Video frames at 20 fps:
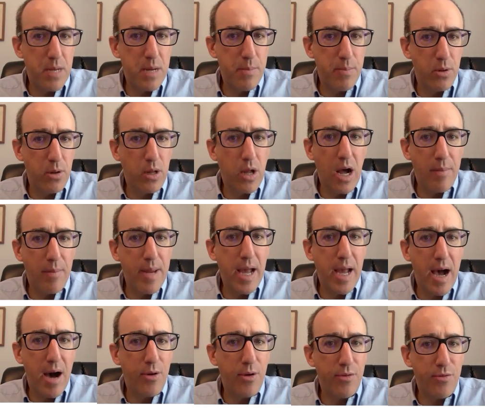people
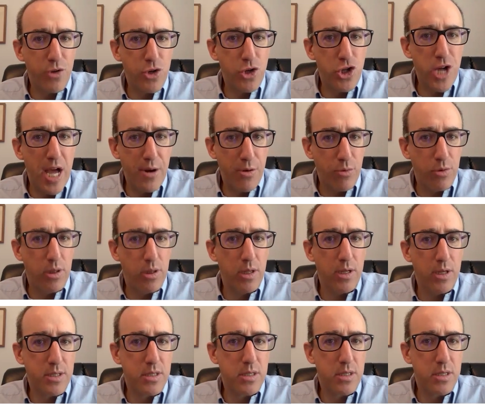coming out of
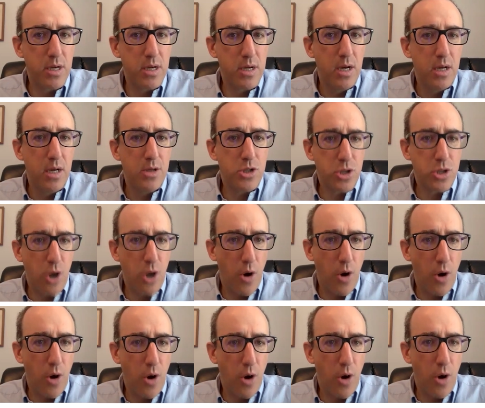generalist
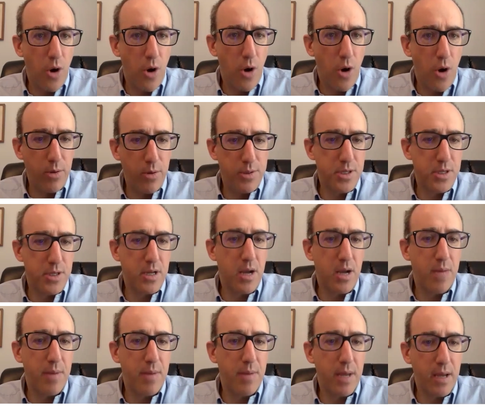startup backgrounds
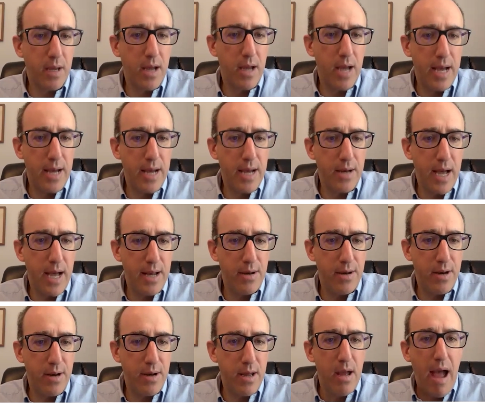and coming
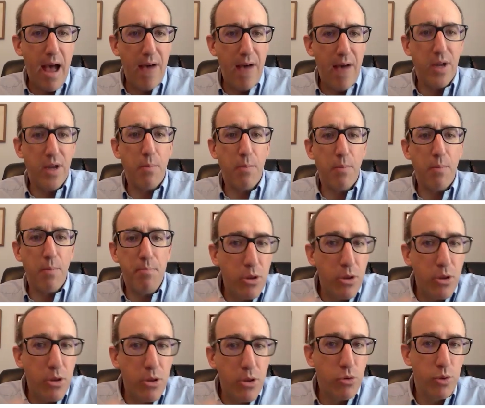and having
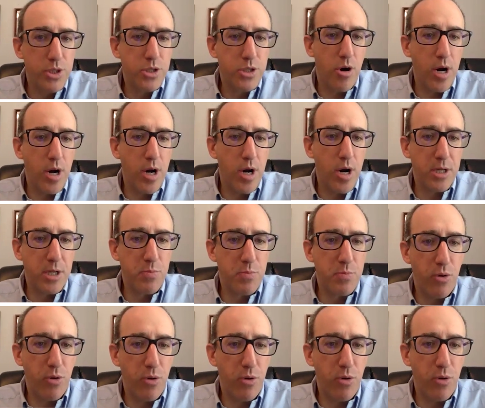been through a startup
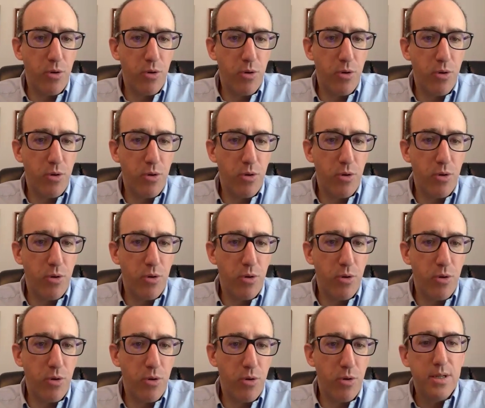experience
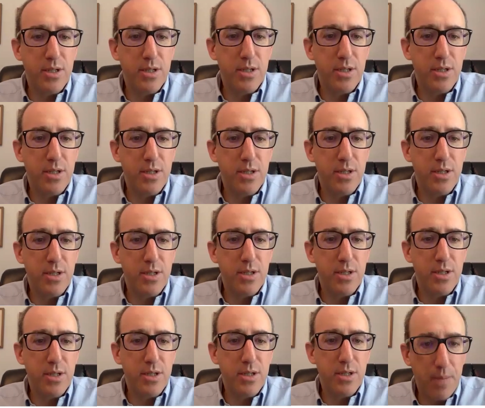now
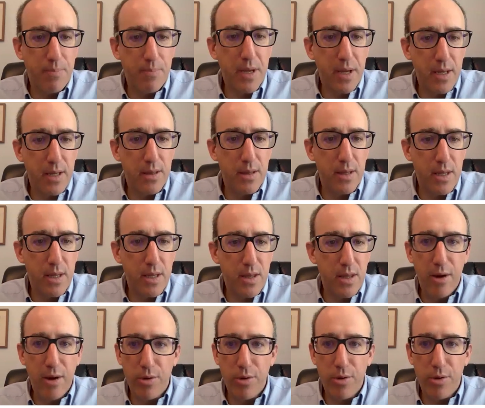deciding to do something
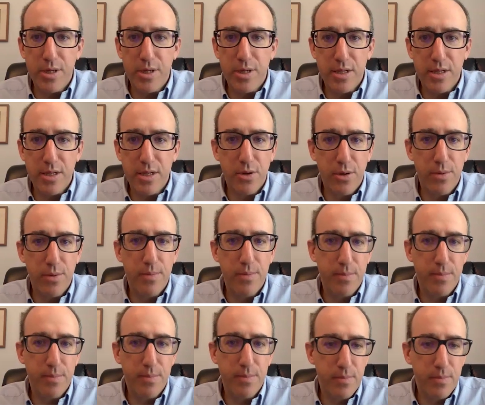in the agri-tech sector.